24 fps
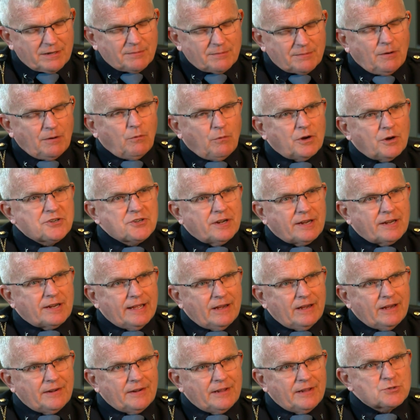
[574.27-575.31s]
I was
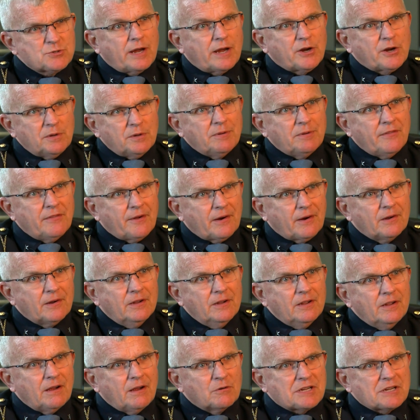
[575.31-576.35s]
notified about Washington
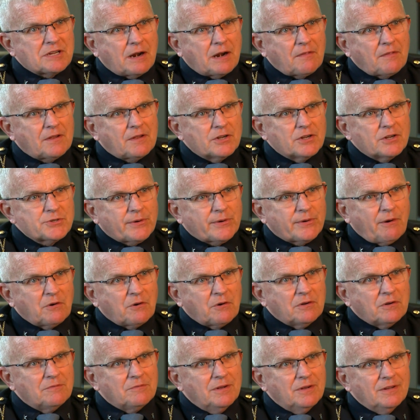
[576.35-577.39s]
County, so I couldn't be there.
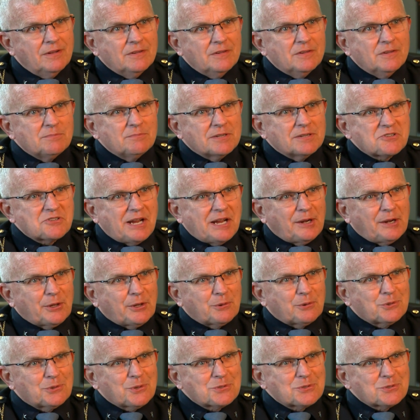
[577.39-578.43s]
I was out of the country. I would have
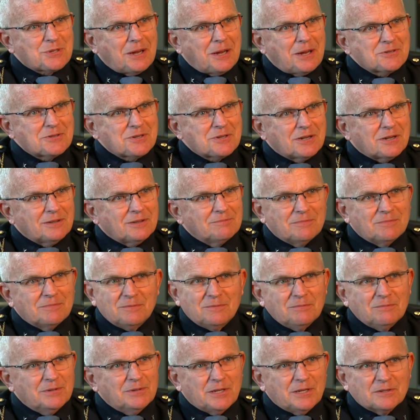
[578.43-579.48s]
been standing there with
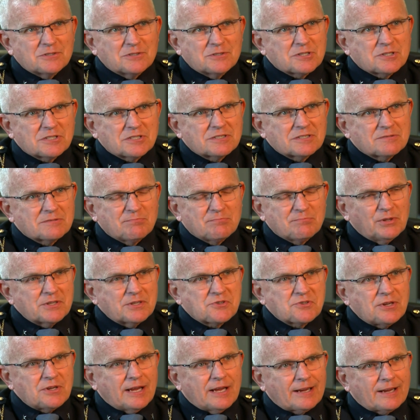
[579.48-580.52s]
those guys in
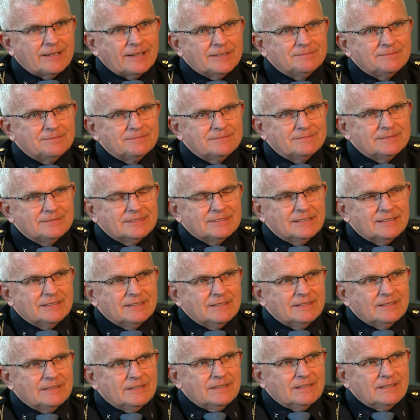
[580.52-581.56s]
a split
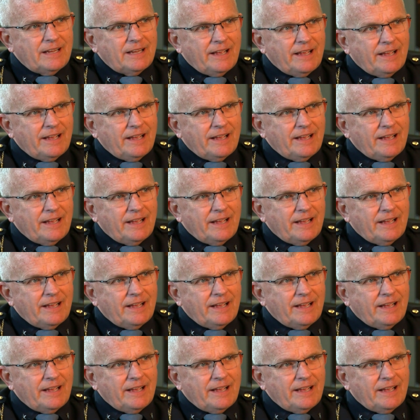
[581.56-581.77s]
second.